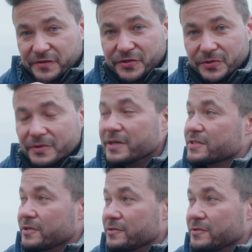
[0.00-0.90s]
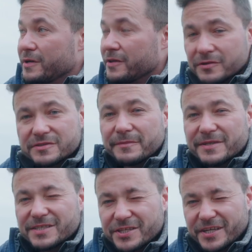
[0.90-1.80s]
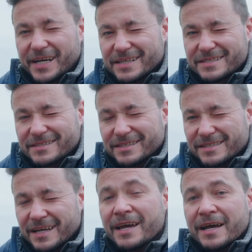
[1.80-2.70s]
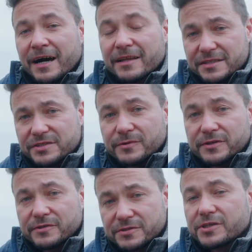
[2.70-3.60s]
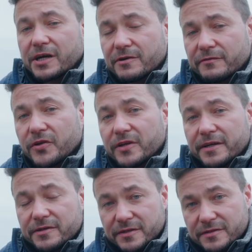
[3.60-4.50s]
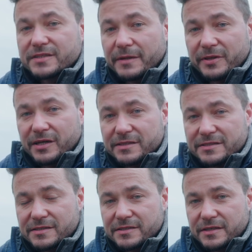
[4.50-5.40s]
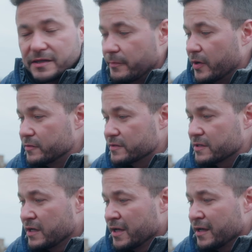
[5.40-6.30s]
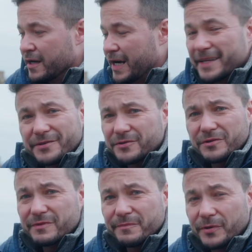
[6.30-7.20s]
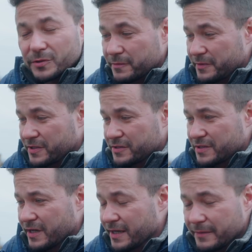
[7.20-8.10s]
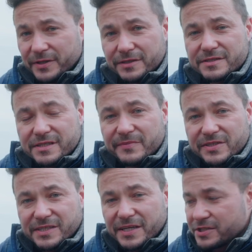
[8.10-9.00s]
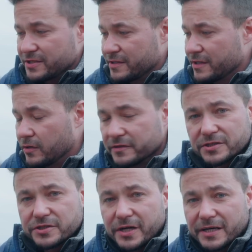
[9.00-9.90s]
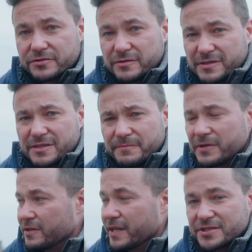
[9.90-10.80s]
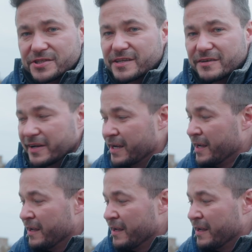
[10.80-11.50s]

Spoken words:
of two. So no stabilization kind of sucks unless you want to use gyroflow later to stabilize it in post. I don't normally bother because the built-in stabilization on DJI drones is pretty legendary,